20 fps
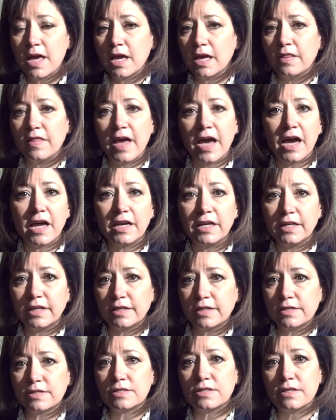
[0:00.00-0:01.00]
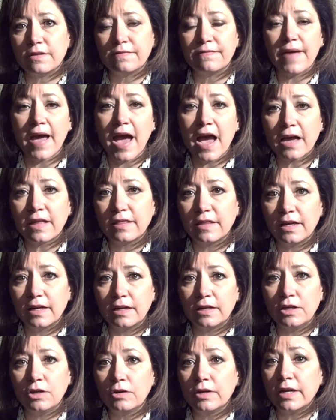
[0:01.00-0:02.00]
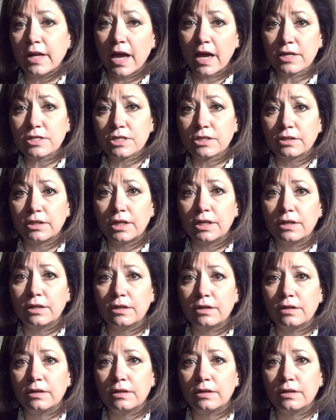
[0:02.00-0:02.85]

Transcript: and that is the fact that you can actually